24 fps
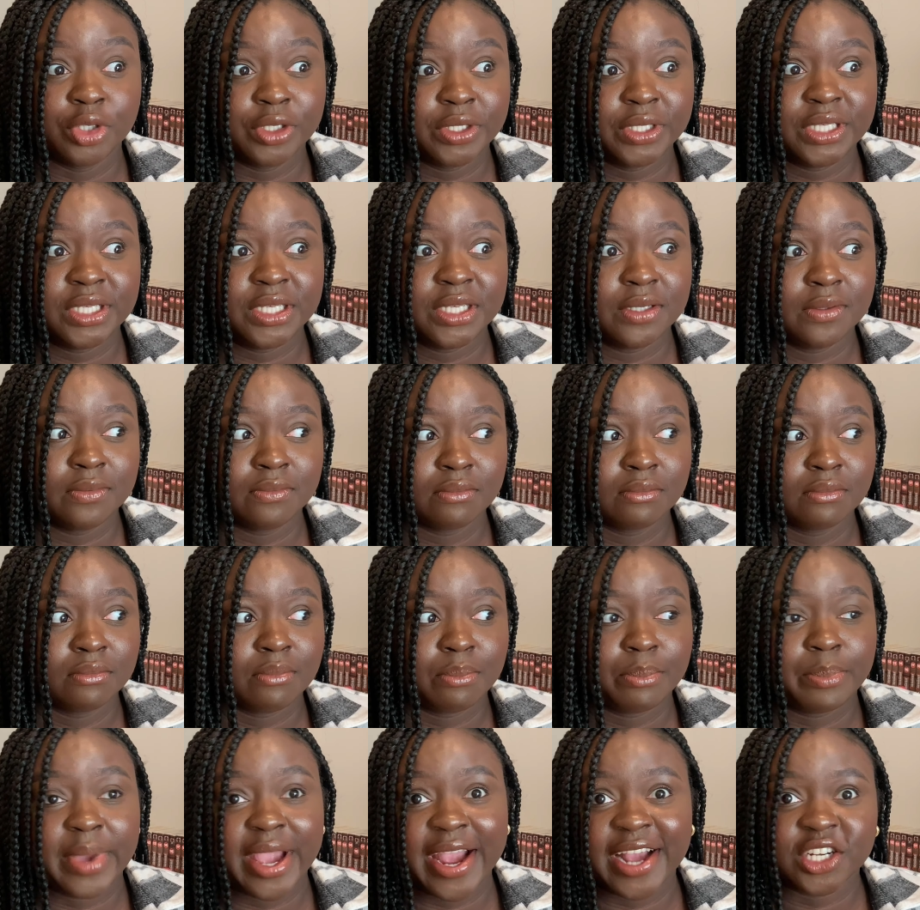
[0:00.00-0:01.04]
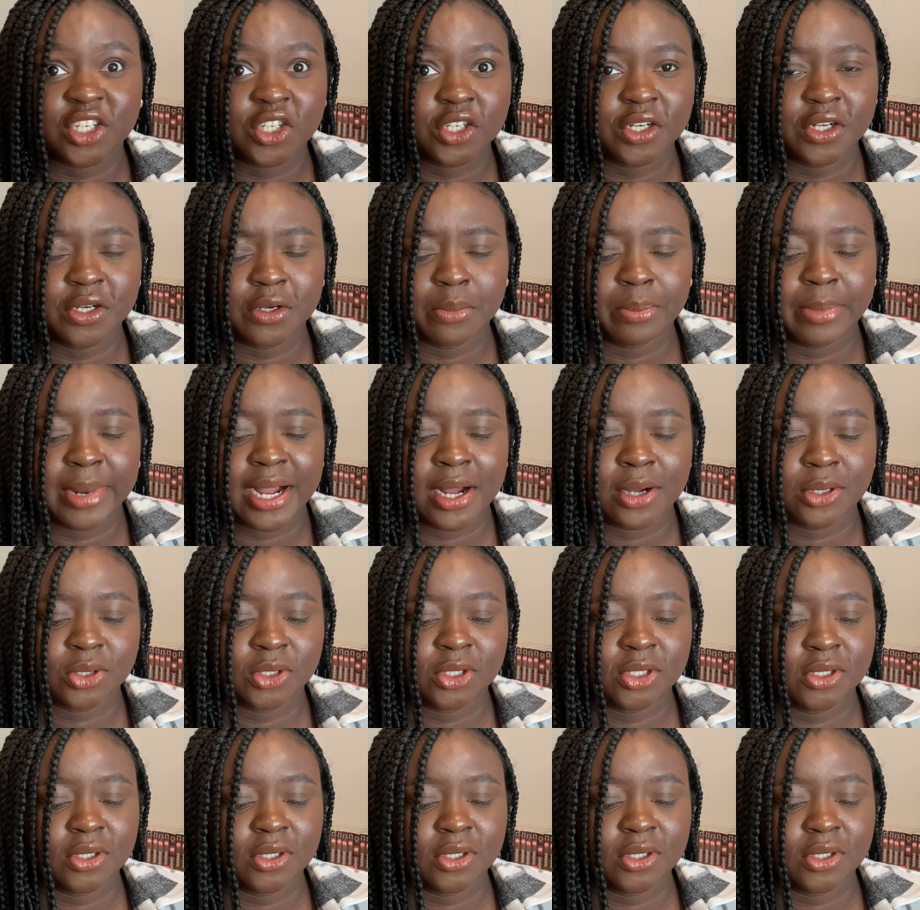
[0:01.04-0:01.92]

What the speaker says: really passionate about.